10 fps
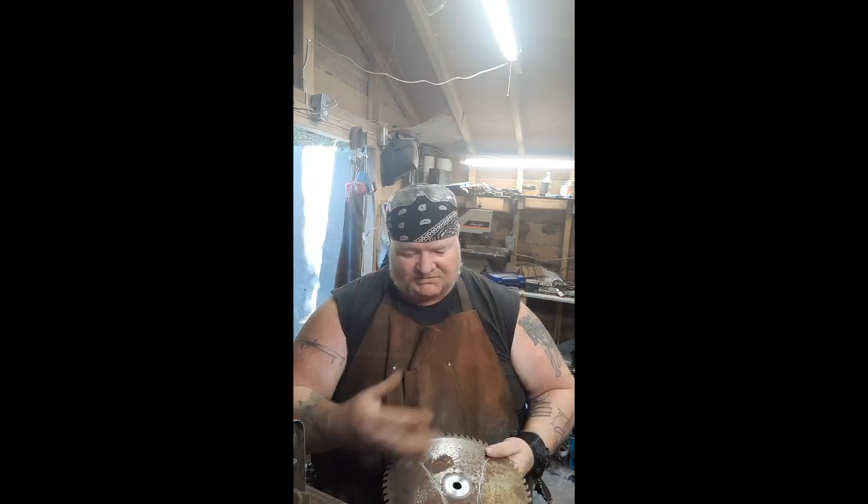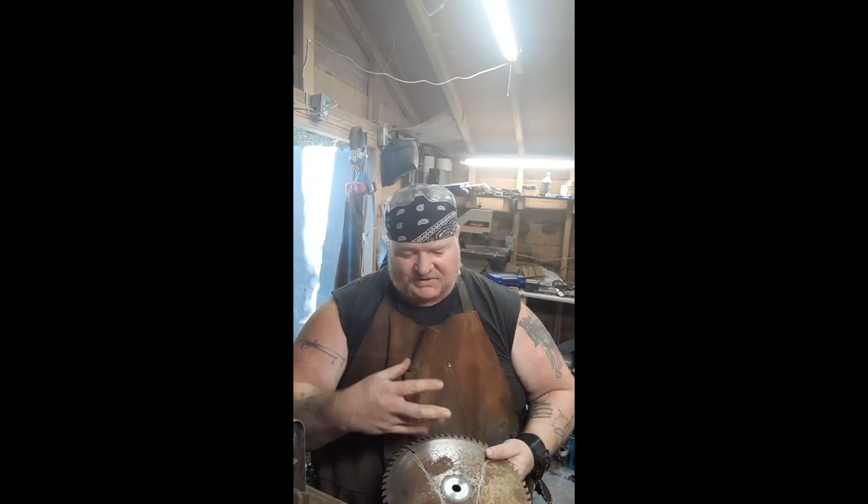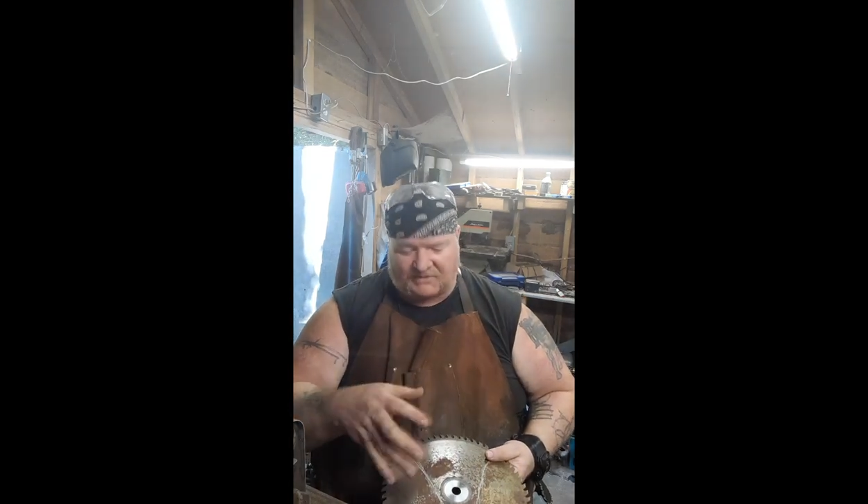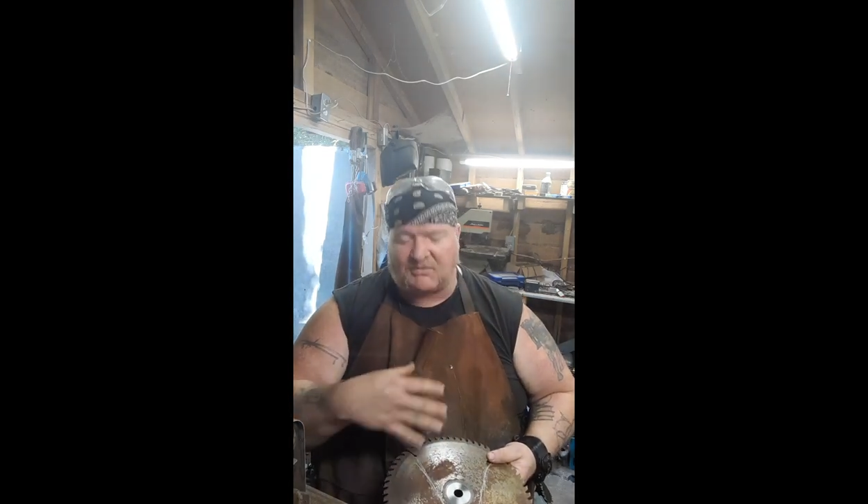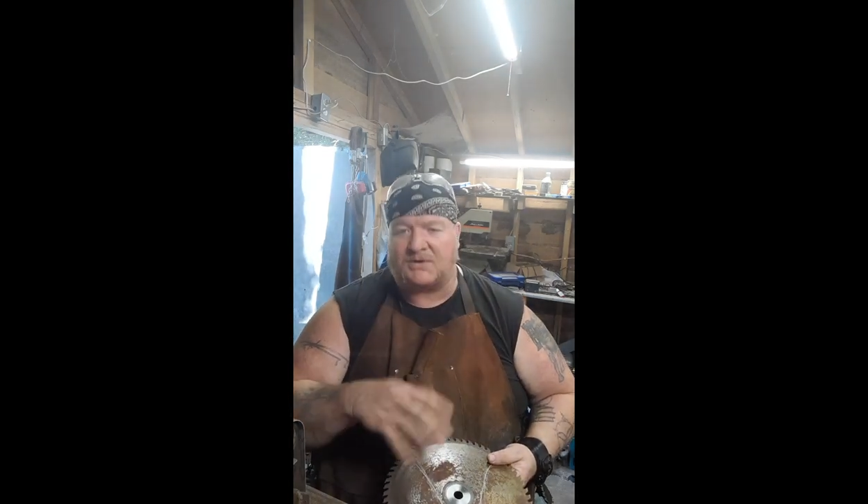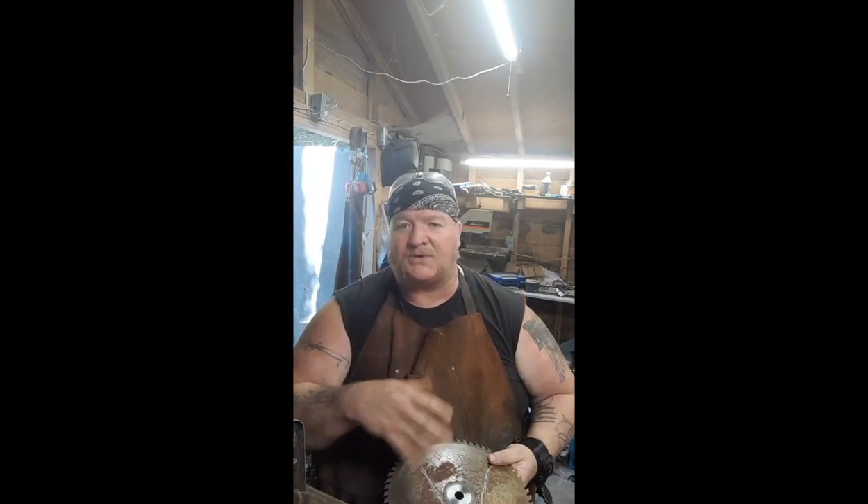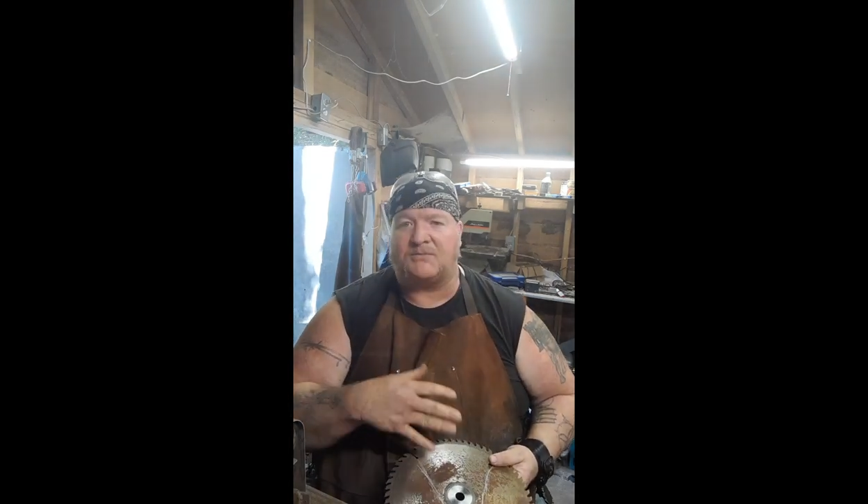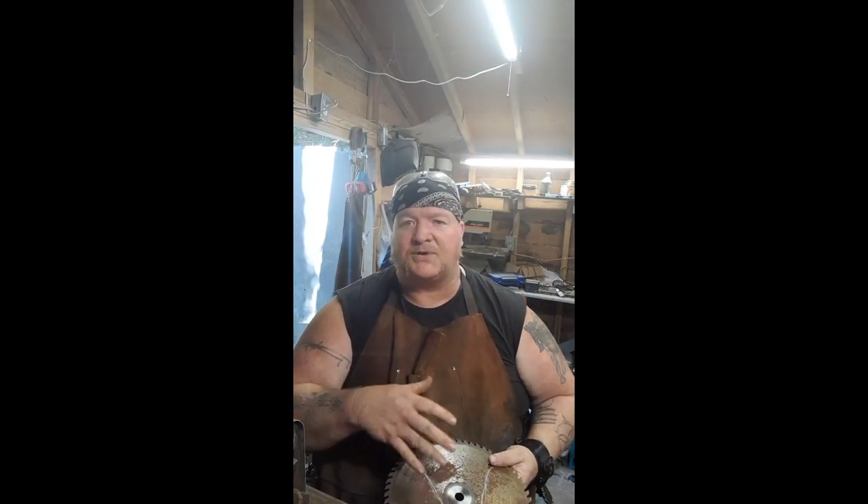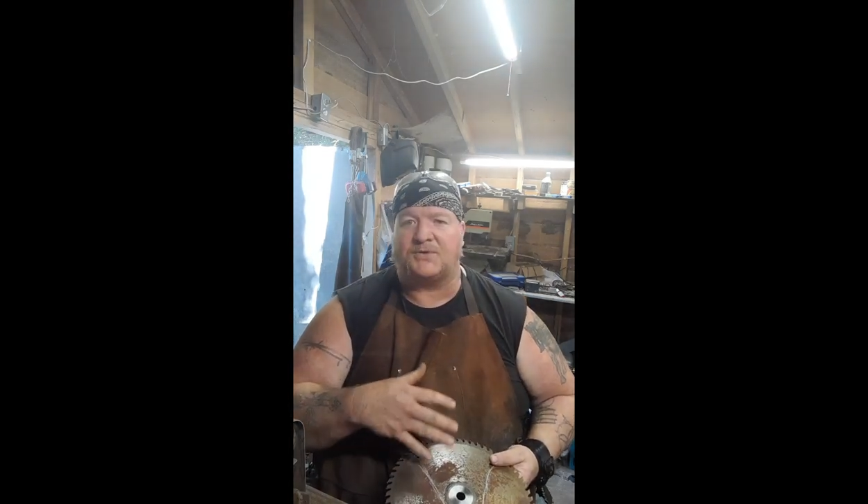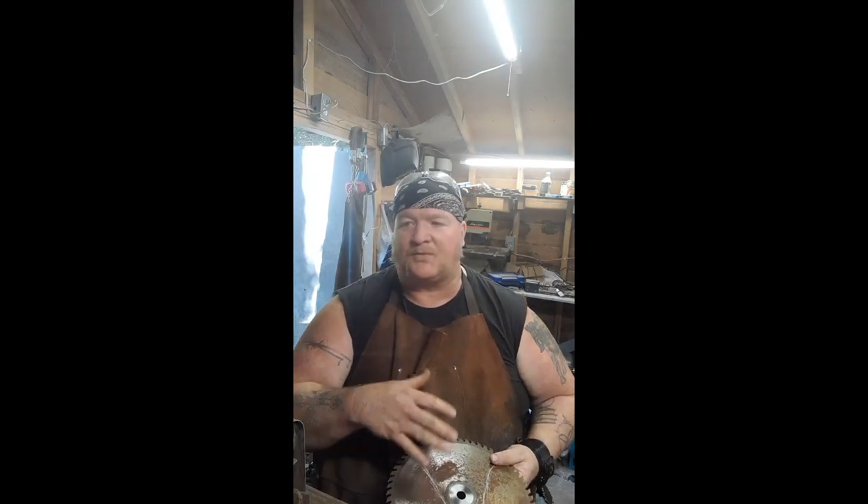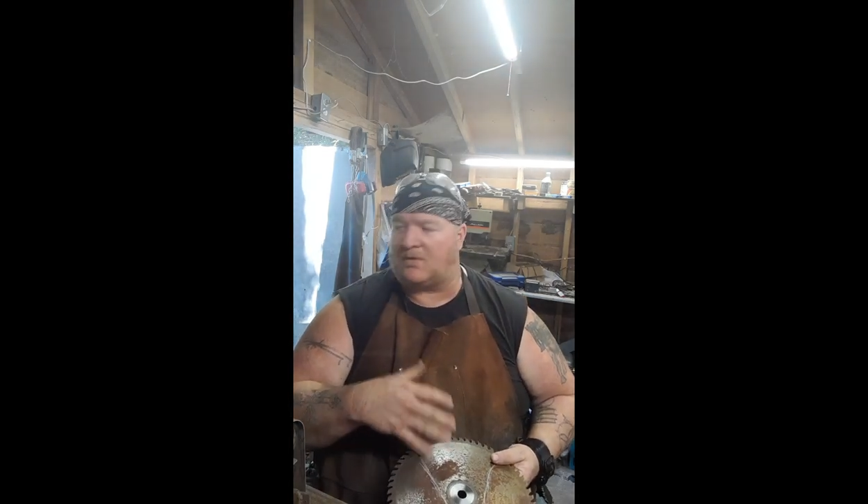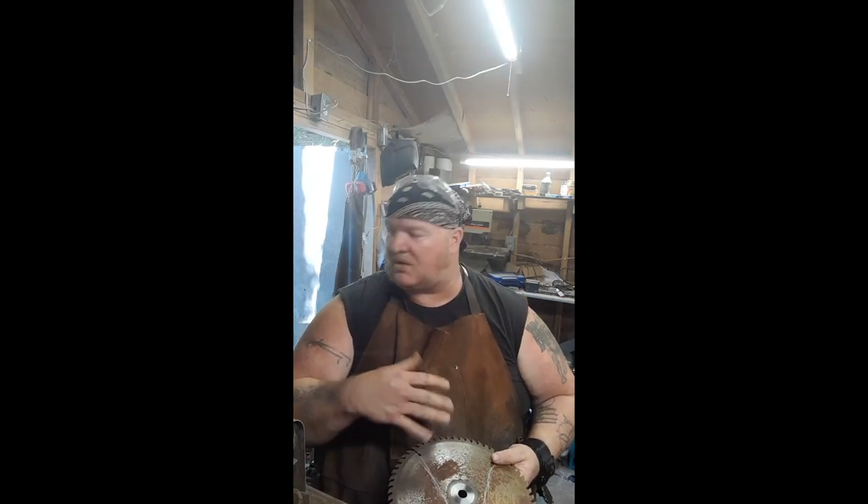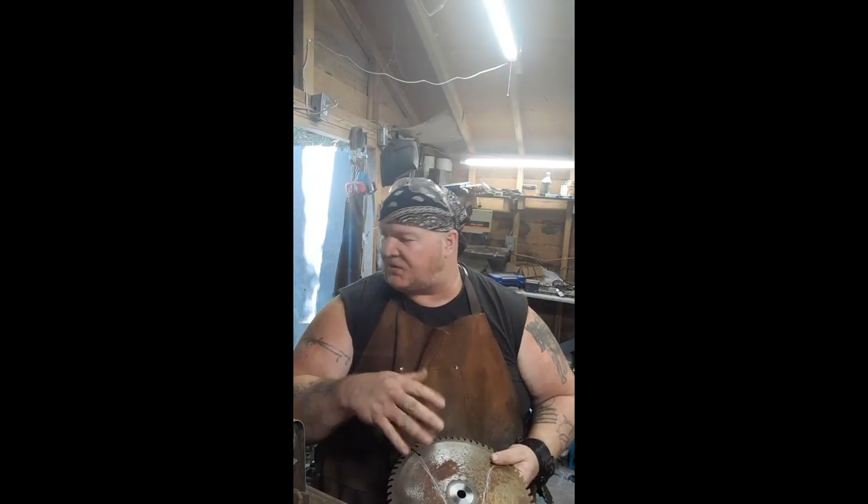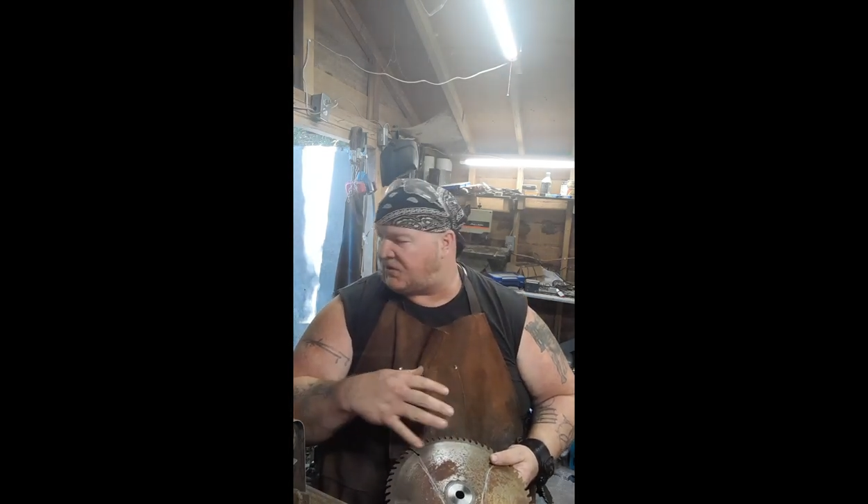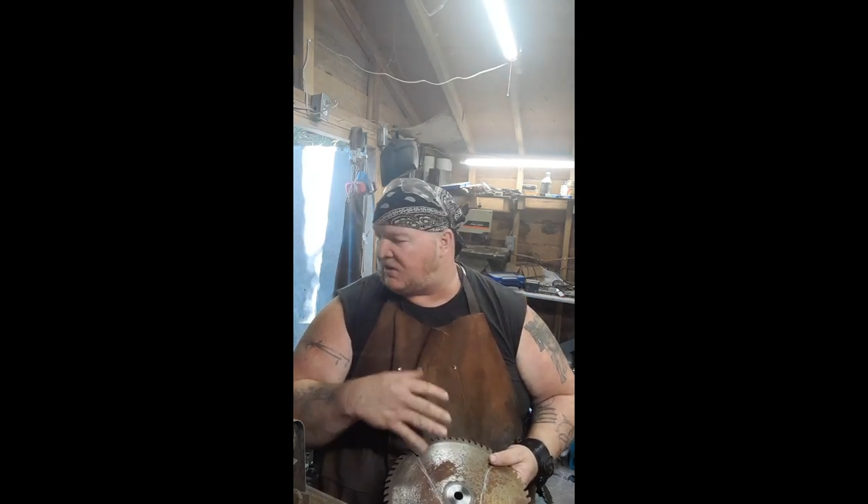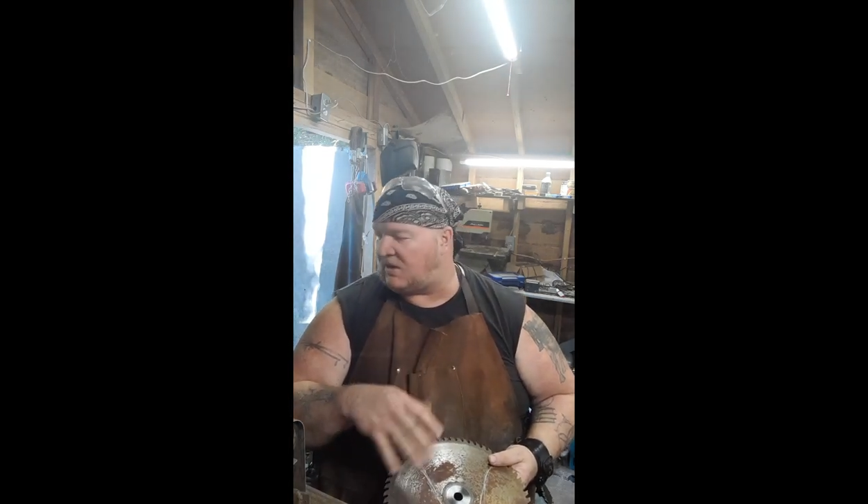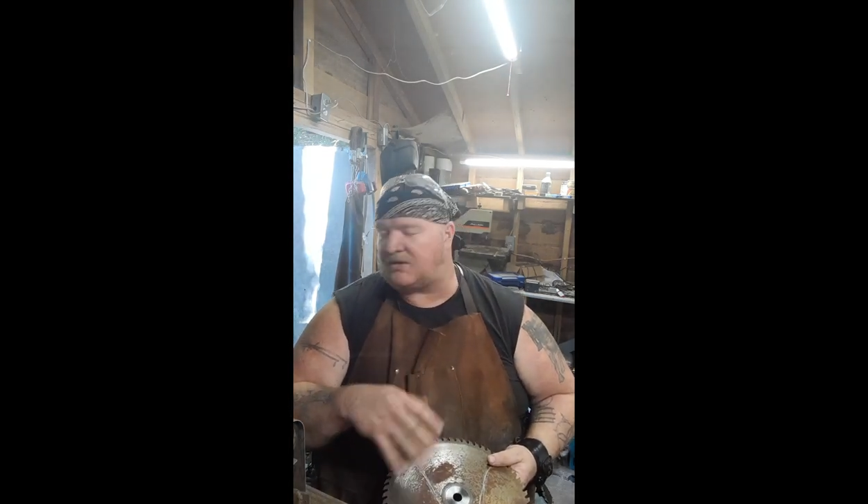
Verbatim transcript: get rid of some of this rust, uh,